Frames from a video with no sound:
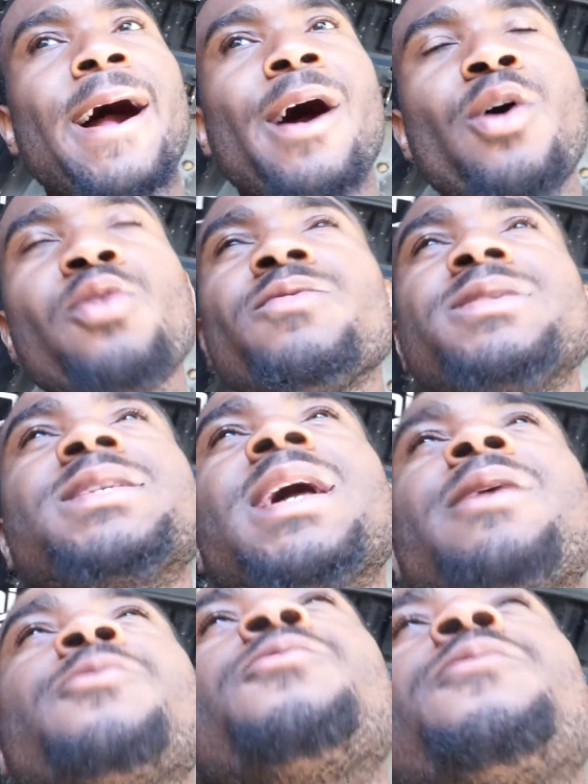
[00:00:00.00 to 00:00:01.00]
Only reason
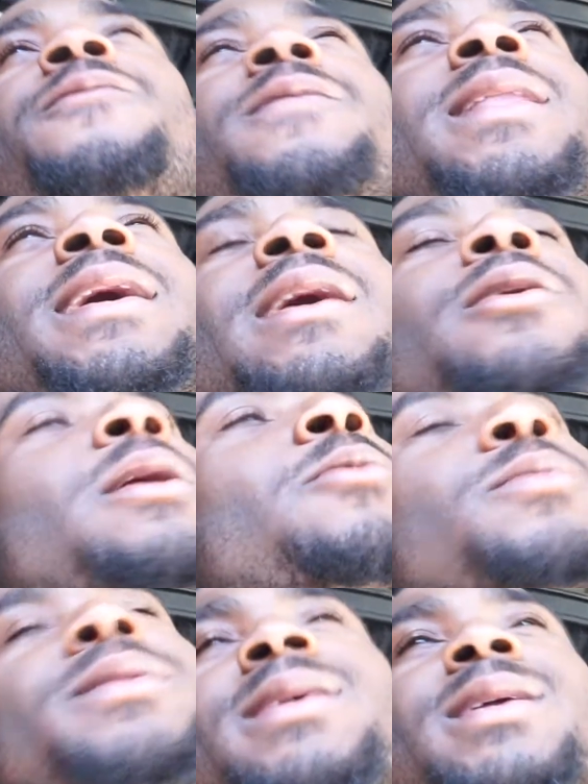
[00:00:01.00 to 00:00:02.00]
I feel like I
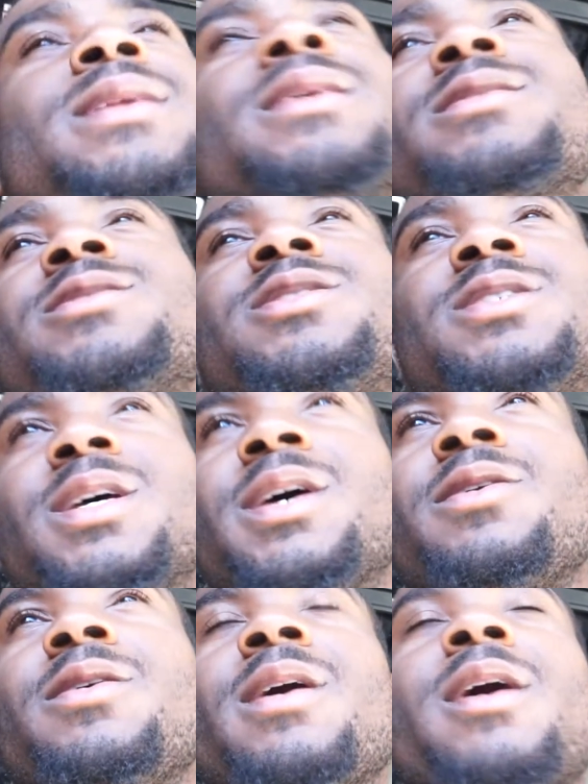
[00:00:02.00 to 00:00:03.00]
wouldn't get another
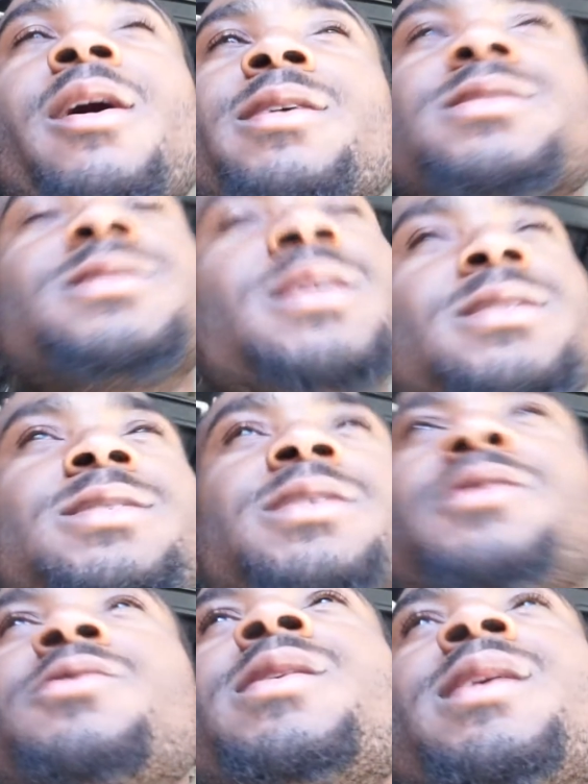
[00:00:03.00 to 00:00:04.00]
shell, RSX
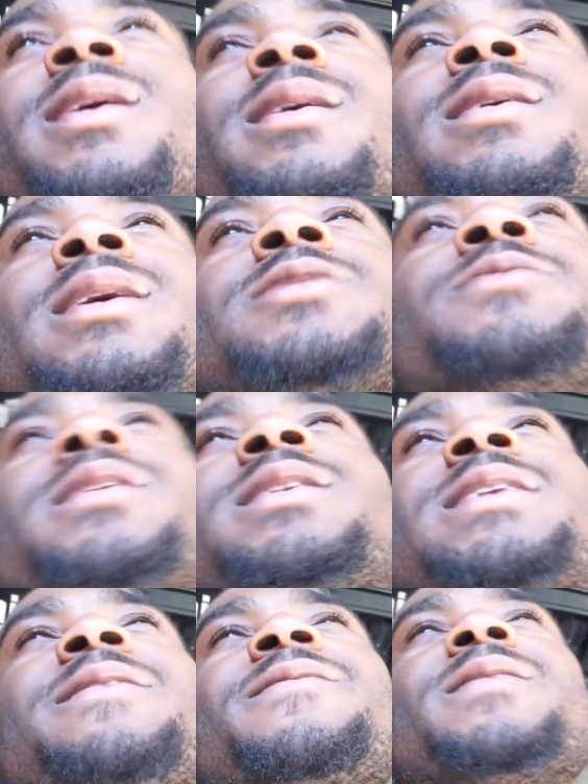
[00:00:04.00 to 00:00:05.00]
shell, is because
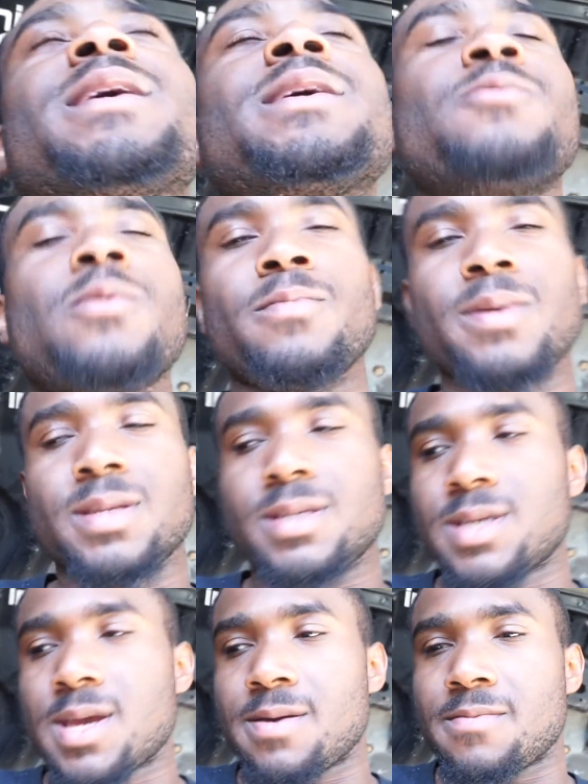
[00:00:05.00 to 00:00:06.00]
I feel like it won't be the
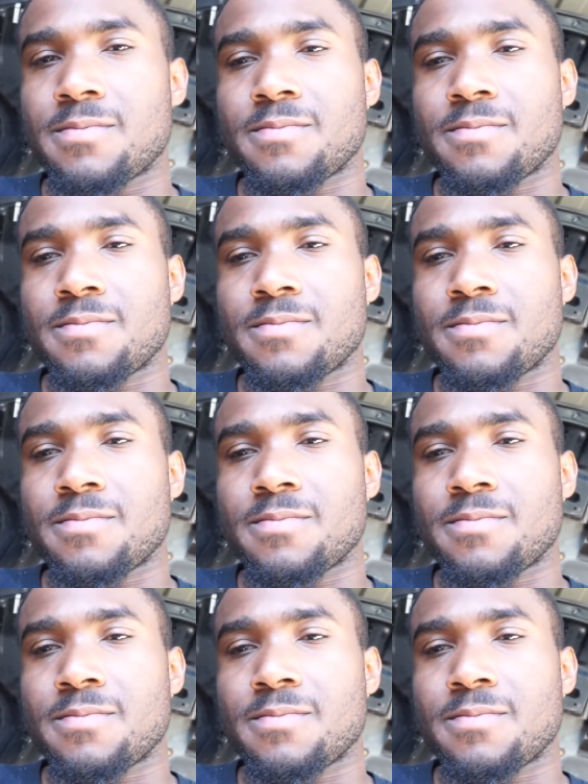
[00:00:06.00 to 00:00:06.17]
same.